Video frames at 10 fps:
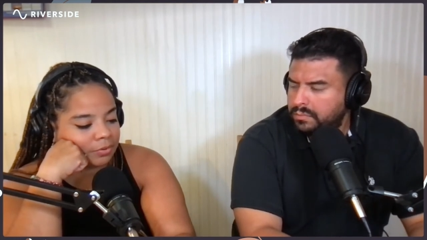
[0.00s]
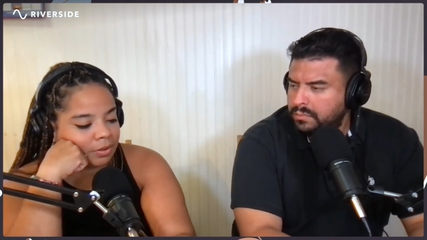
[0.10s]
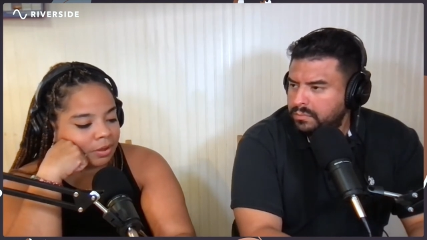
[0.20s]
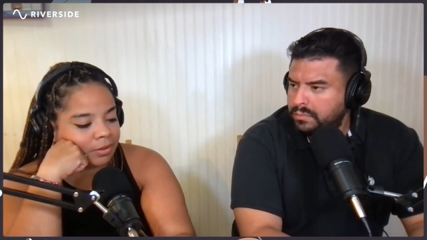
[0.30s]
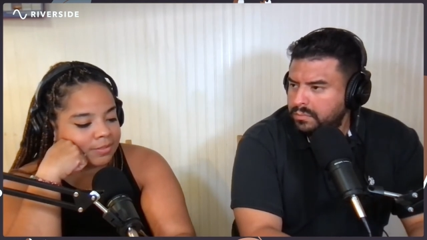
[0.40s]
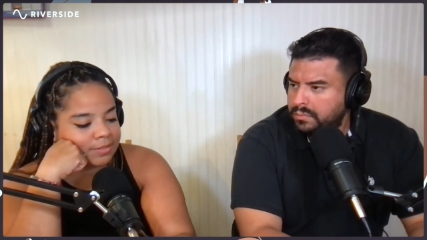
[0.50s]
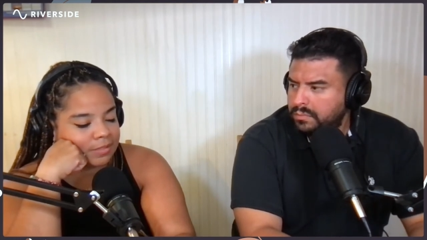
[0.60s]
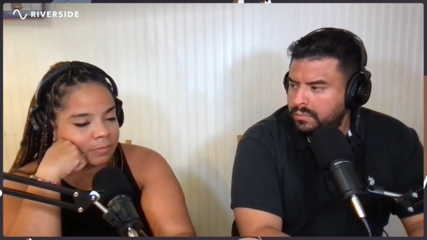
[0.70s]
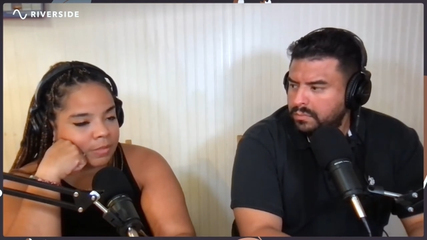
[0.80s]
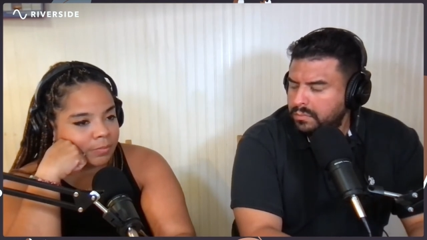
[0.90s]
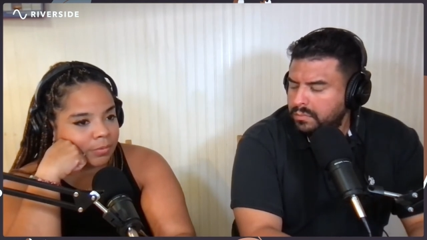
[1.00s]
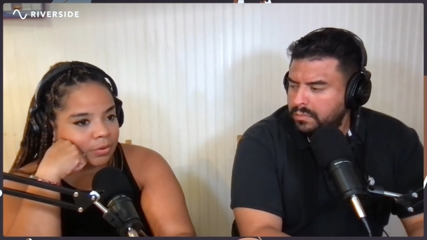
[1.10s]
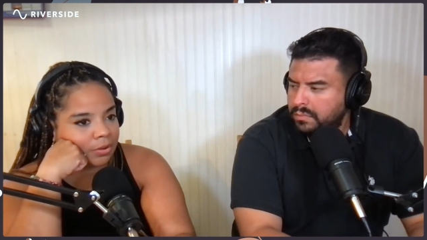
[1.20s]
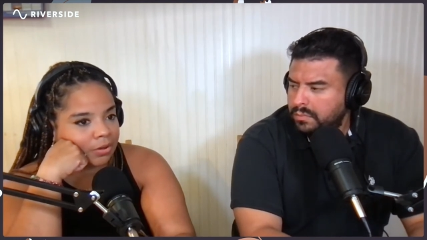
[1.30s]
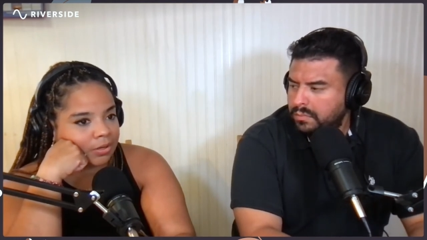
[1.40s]
Speaker 1: Autistic
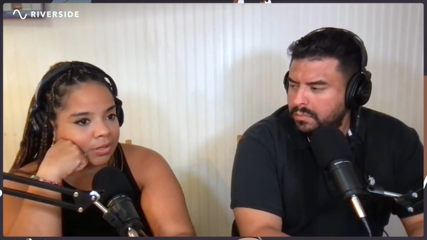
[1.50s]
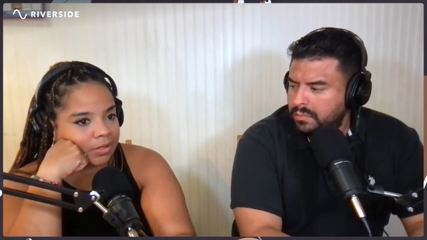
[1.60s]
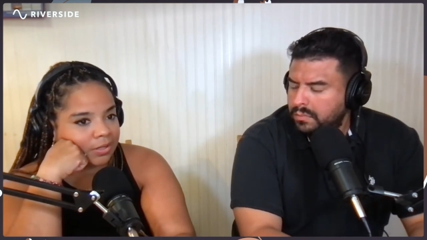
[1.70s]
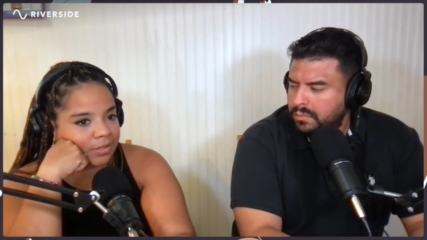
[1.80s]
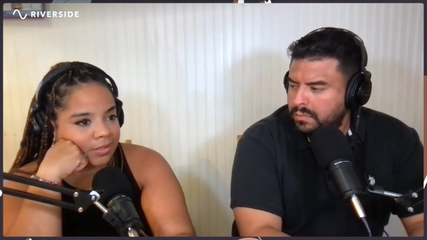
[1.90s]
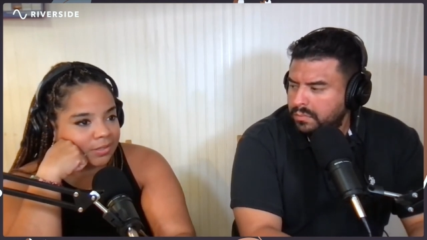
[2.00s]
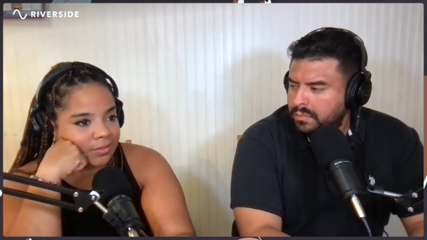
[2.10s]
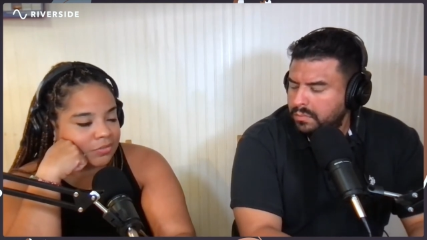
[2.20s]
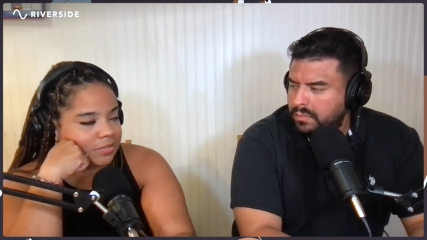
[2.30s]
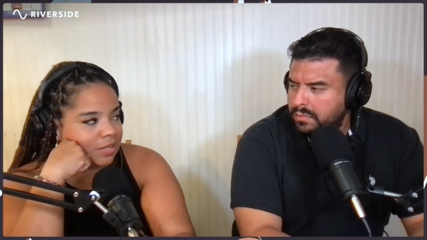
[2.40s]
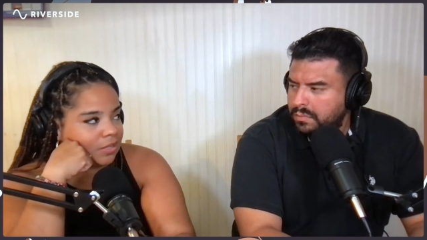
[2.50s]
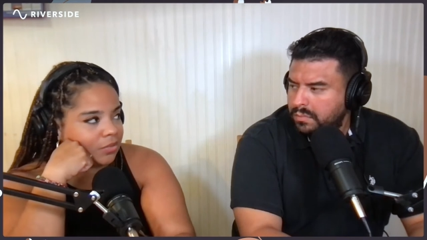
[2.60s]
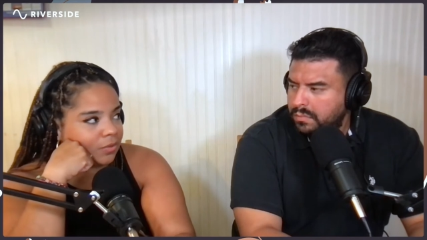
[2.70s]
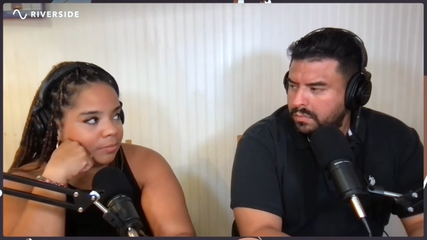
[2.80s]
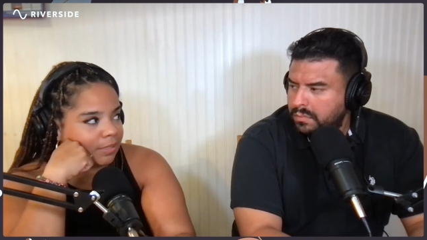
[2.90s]
people are just like
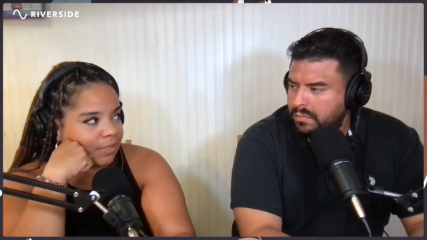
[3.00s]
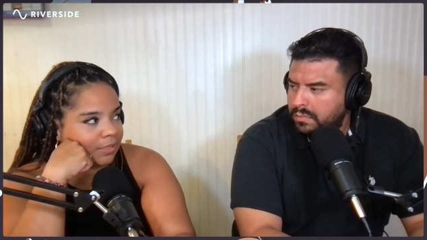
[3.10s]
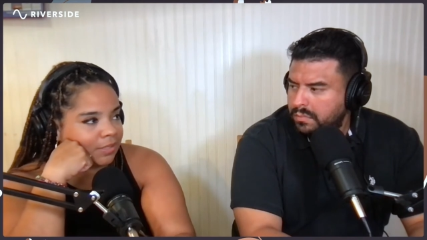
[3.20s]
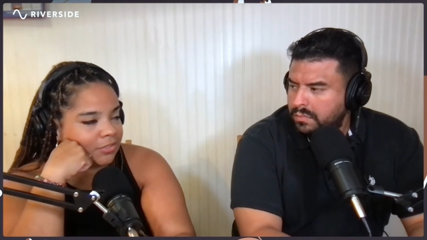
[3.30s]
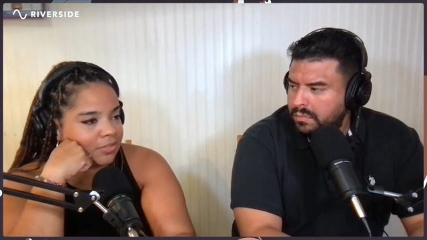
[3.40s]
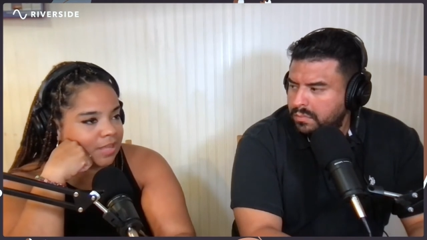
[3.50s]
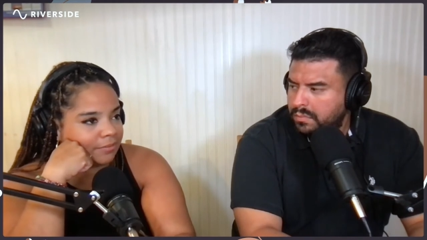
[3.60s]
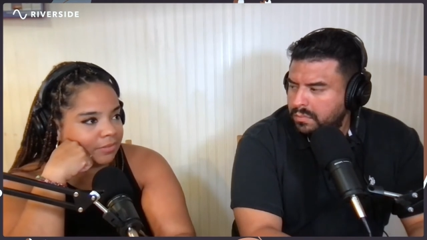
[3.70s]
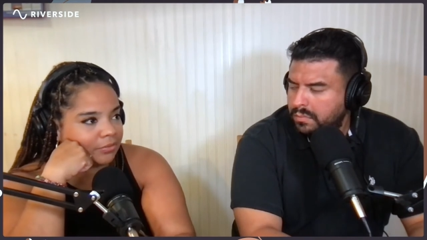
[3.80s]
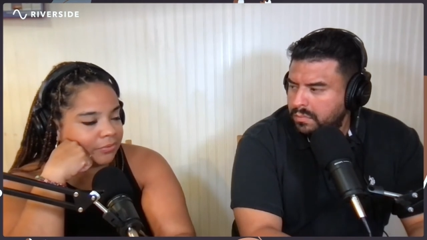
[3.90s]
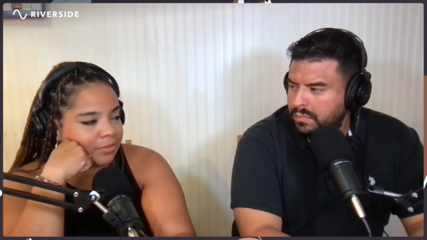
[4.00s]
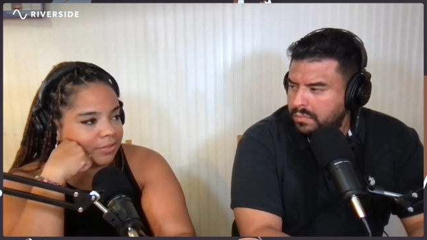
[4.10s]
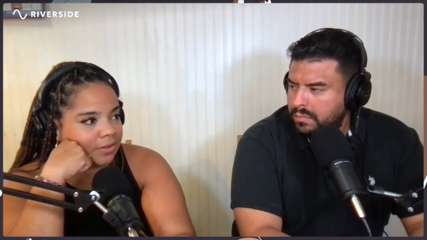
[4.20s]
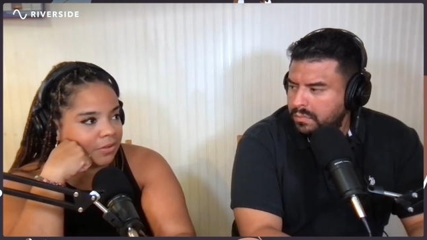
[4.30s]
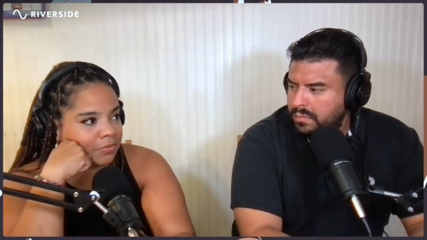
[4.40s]
you and me. They just have
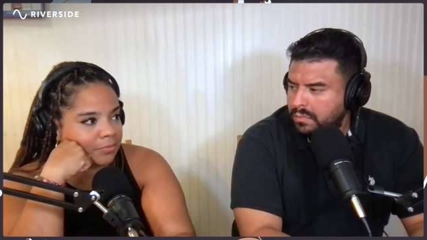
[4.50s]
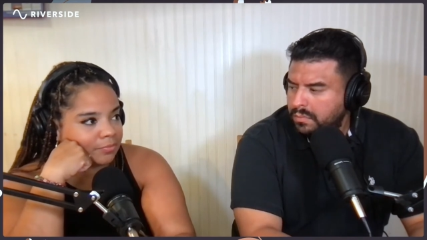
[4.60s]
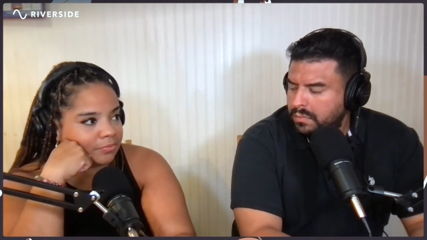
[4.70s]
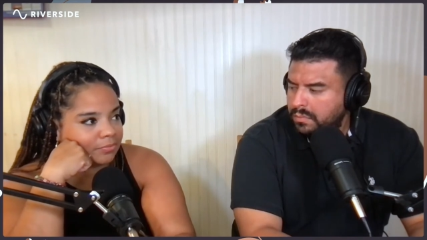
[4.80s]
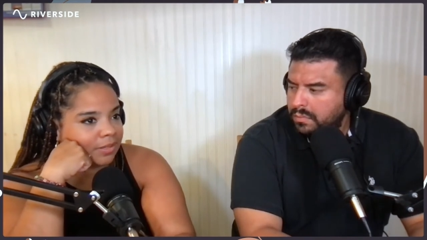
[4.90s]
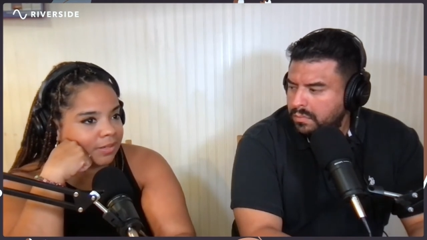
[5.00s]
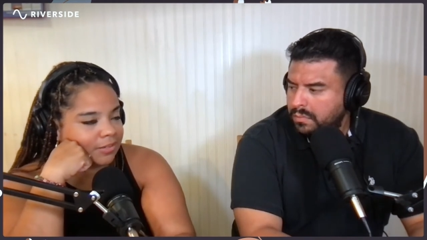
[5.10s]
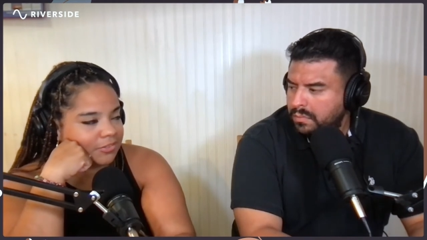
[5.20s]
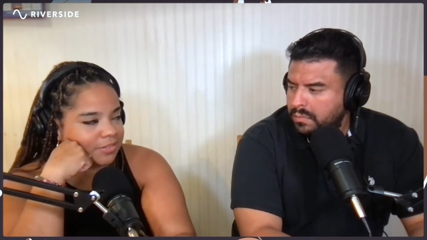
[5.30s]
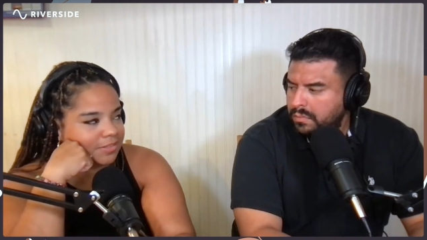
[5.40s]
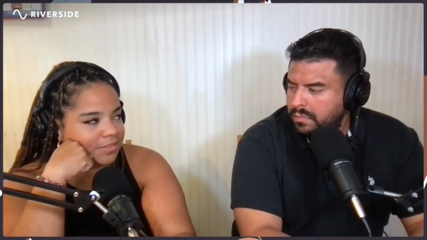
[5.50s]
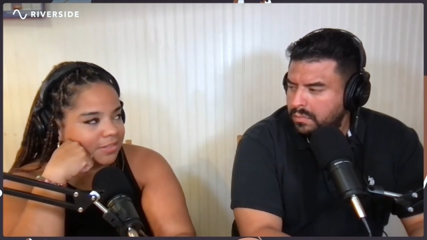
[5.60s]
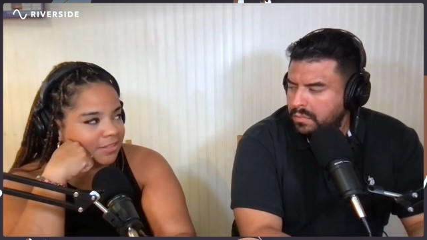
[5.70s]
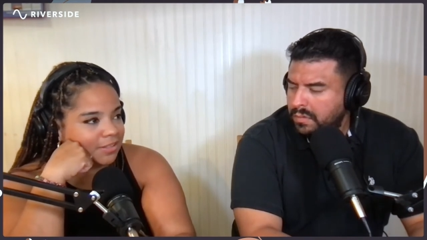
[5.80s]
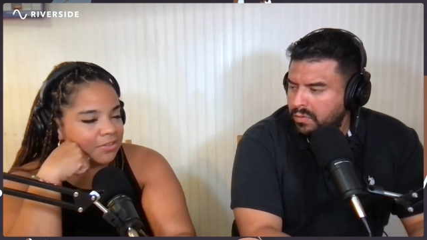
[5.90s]
different um, connections.
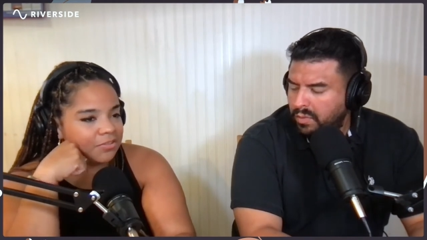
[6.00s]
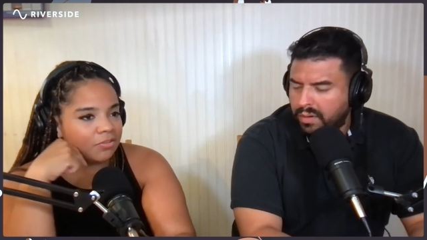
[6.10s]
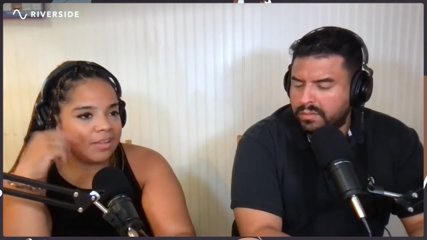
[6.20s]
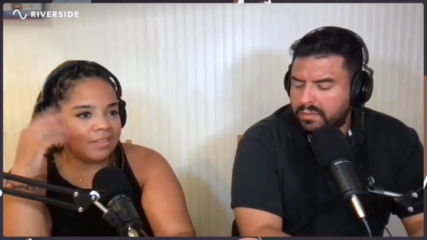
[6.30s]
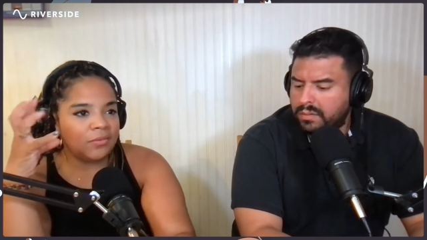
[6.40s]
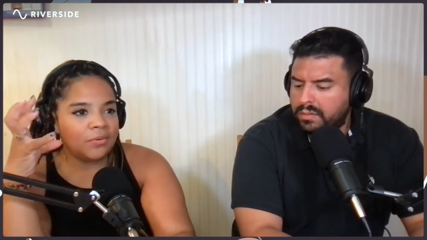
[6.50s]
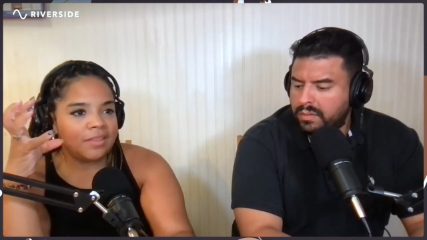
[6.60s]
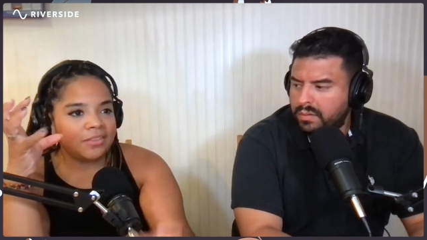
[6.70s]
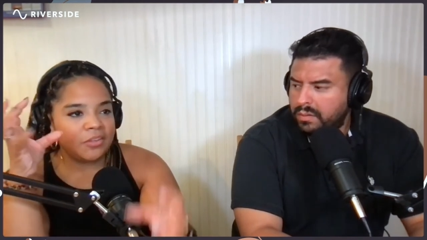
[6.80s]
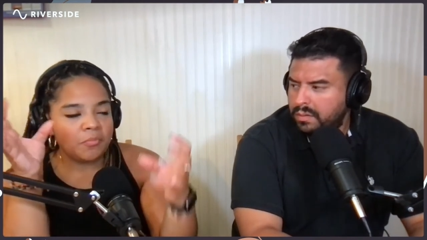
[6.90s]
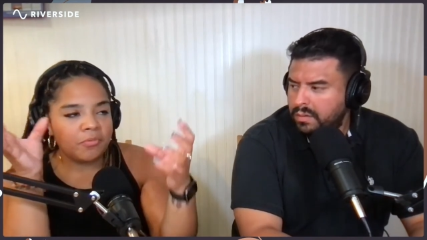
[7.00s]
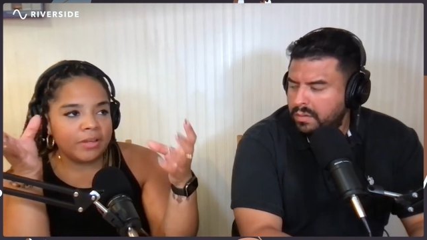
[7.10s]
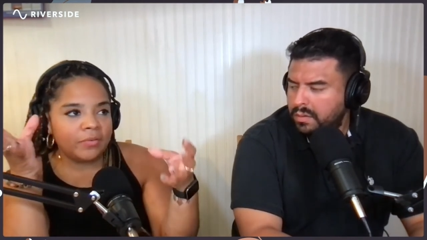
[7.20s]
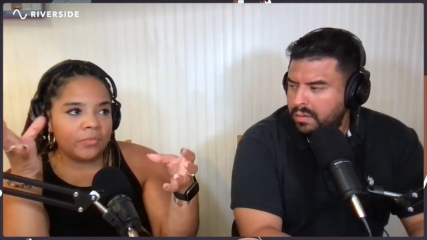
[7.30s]
Right. So, like the way that their brain